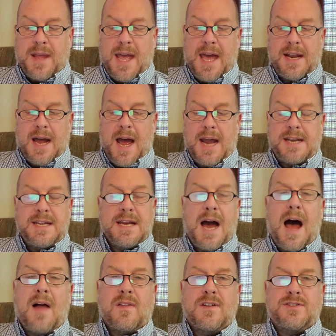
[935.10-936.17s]
And
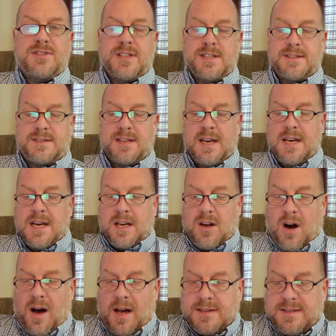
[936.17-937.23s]
ideologies
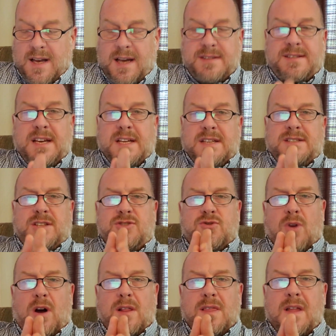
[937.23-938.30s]
cause us to
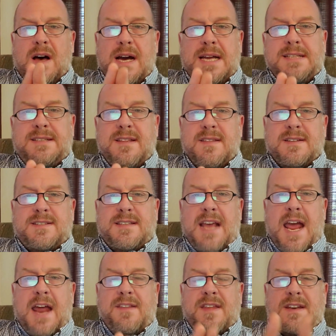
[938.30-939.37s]
draw lines in the
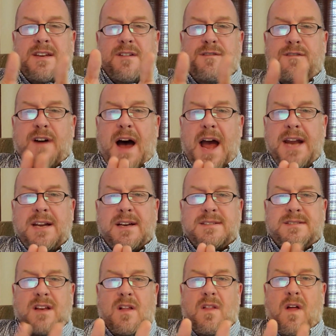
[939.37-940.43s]
sand that divide
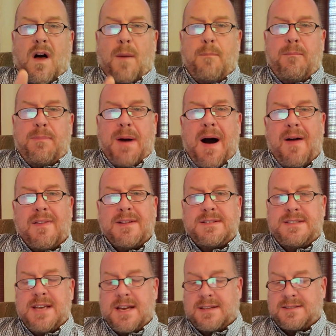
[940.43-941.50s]
us along
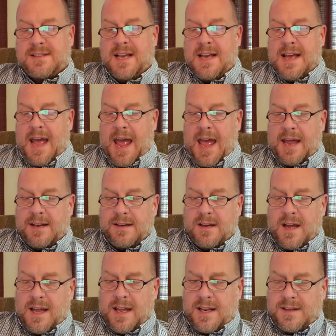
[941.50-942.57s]
politics
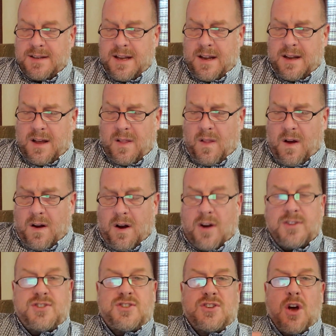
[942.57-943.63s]
and along our
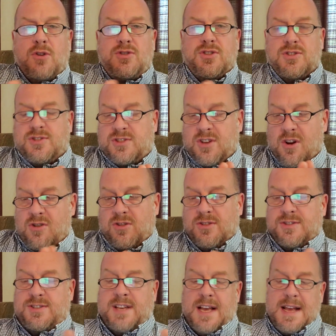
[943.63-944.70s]
social
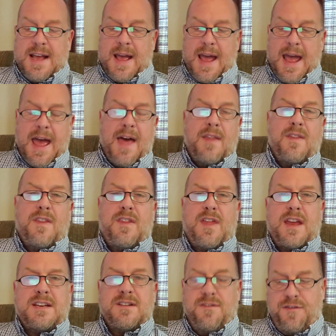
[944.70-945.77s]
circles, and
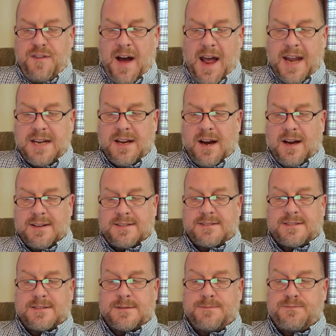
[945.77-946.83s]
they define
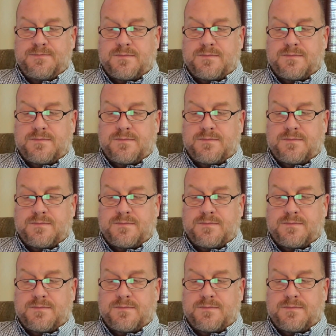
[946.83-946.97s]
us.